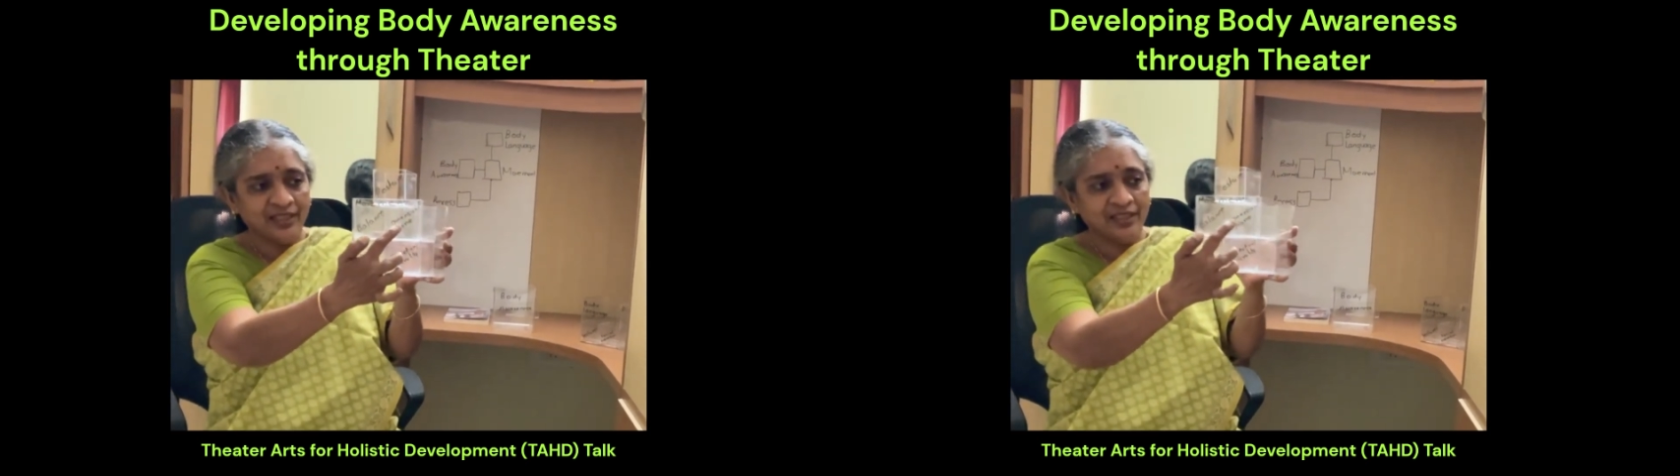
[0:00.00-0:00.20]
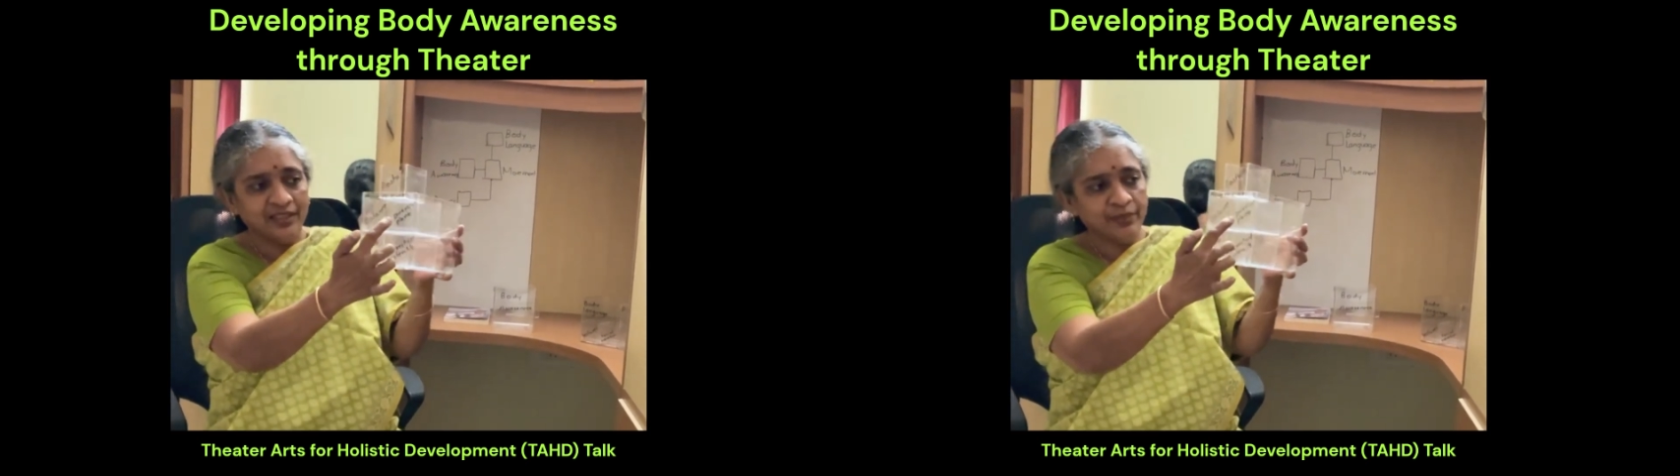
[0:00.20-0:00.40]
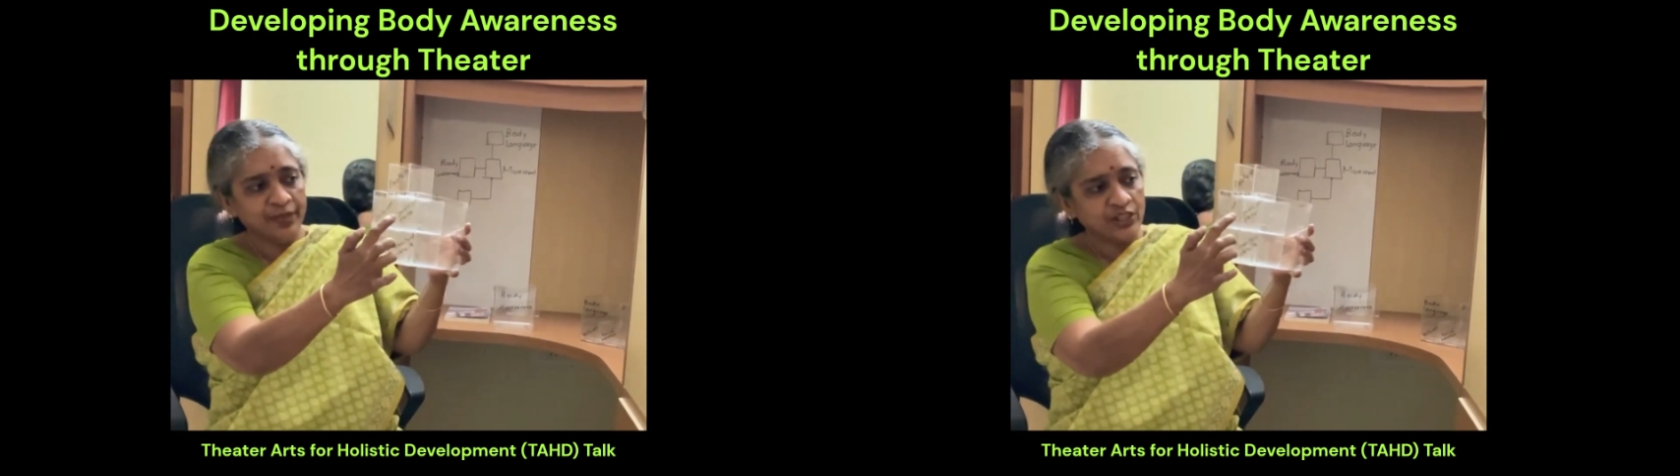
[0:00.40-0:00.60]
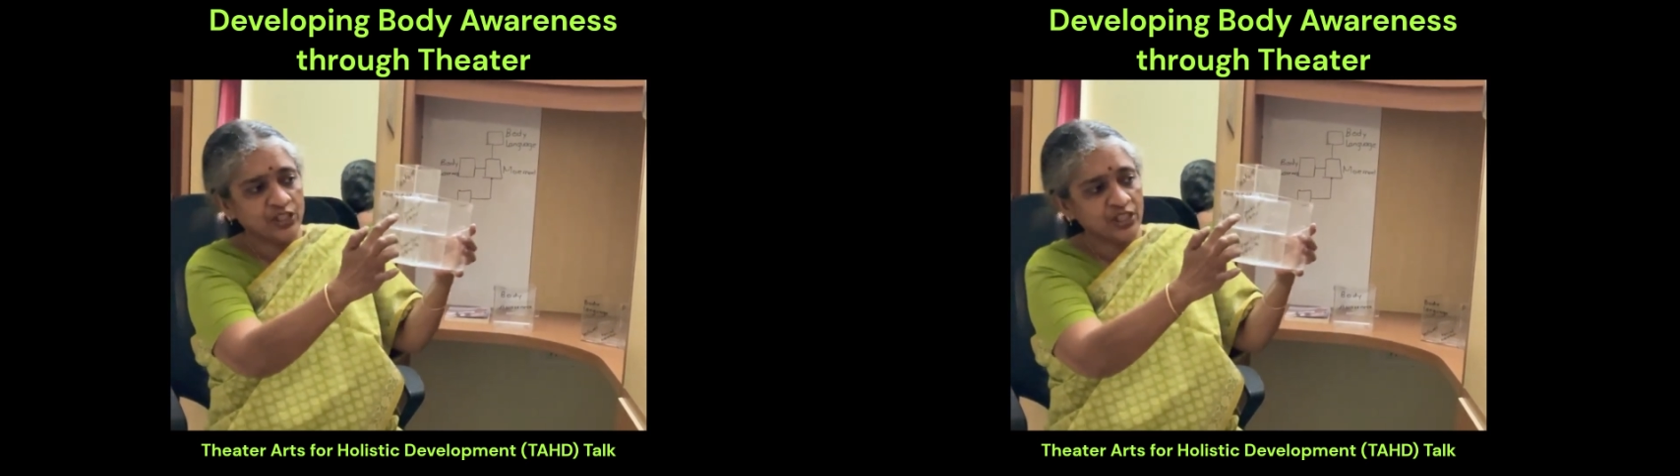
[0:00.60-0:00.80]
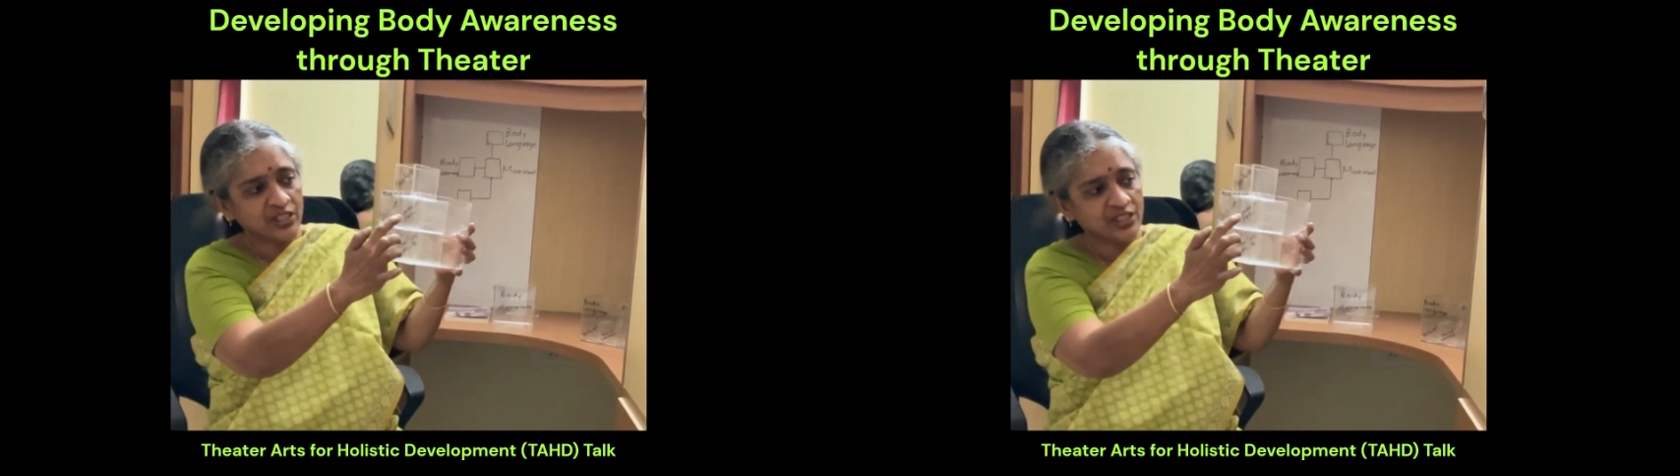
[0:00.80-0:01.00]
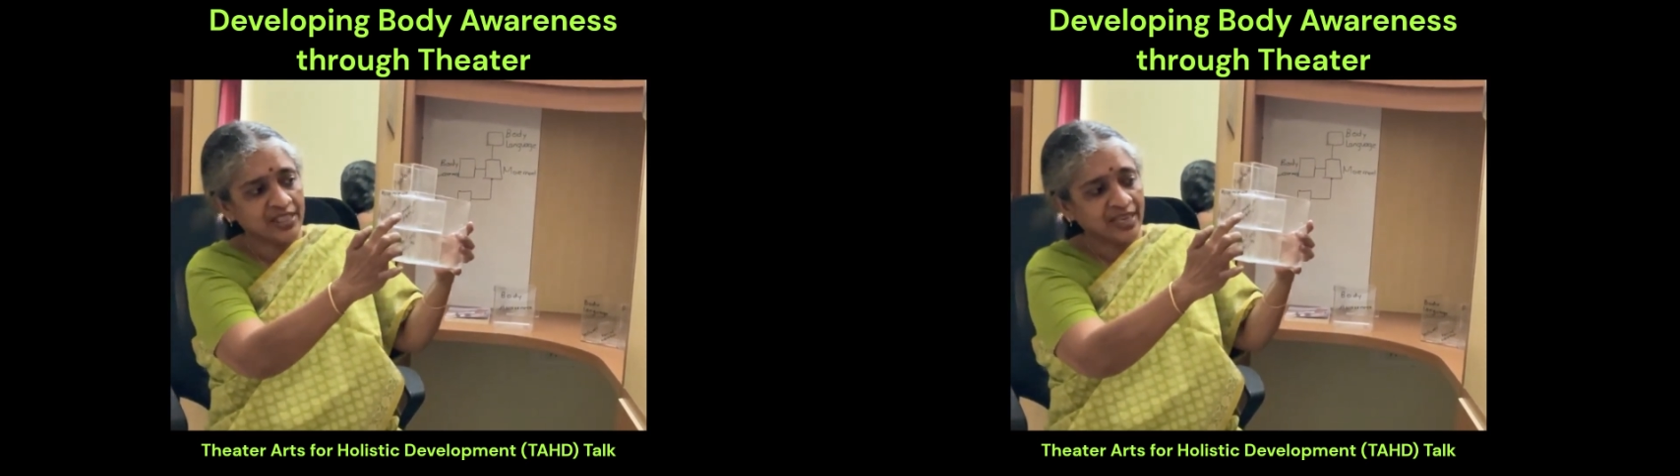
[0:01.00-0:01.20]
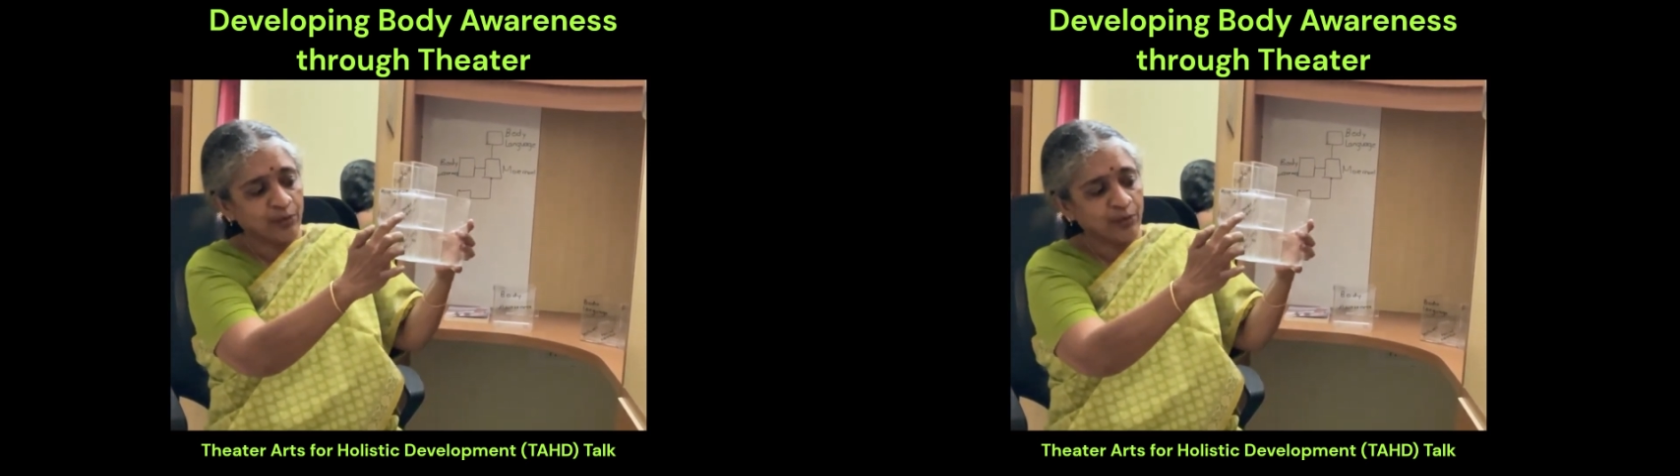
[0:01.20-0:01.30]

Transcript: dimensions and